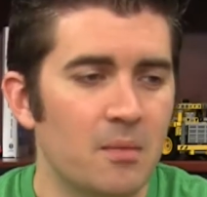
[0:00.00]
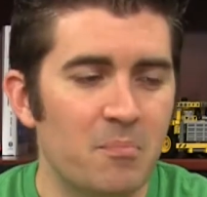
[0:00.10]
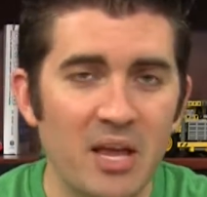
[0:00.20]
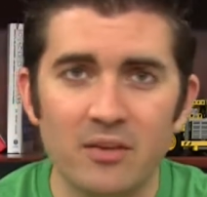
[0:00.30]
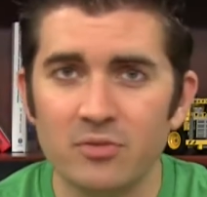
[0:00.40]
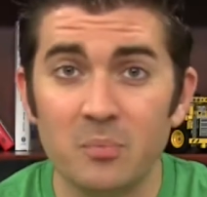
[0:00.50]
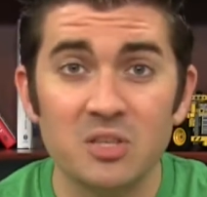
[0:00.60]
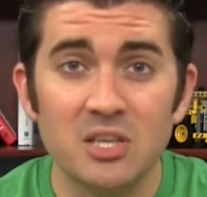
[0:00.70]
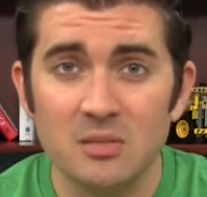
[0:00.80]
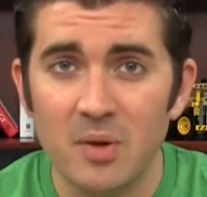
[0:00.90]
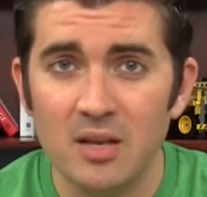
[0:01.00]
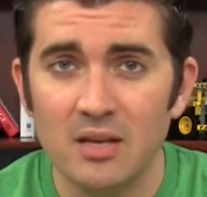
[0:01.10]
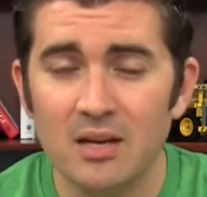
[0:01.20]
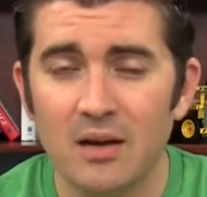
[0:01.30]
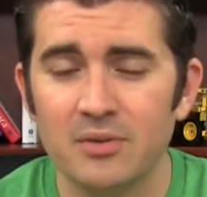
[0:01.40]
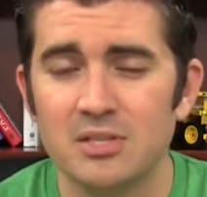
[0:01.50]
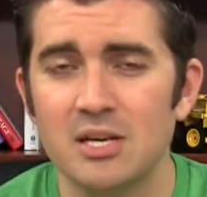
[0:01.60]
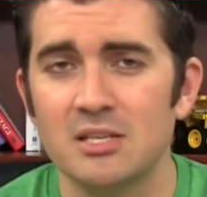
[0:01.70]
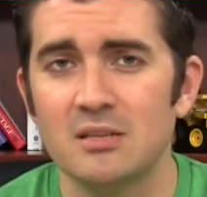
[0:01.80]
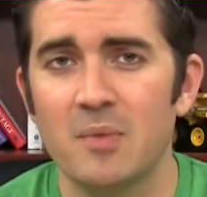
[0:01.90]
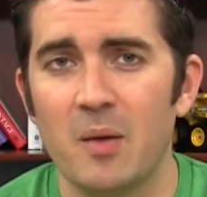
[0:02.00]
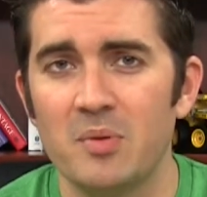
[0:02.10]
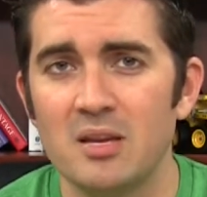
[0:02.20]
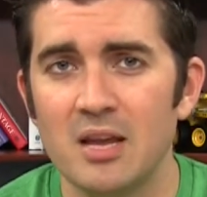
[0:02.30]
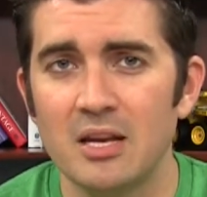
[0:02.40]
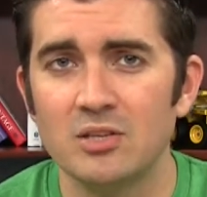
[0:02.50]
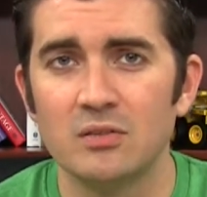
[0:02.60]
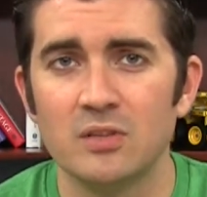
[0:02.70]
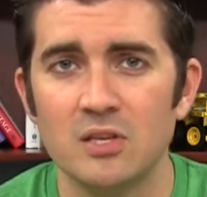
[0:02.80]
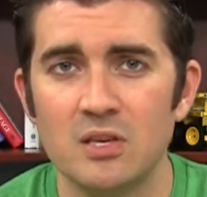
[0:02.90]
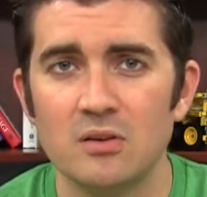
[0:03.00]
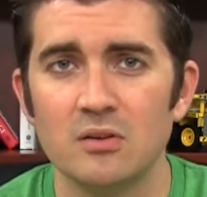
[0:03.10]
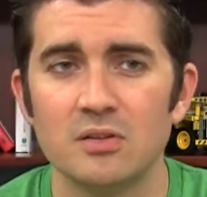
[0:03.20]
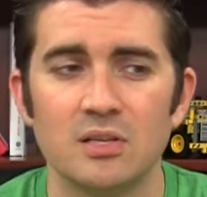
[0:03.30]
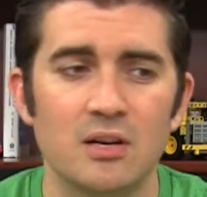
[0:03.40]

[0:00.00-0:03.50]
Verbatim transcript: been, from participating in conversations about pH over the years,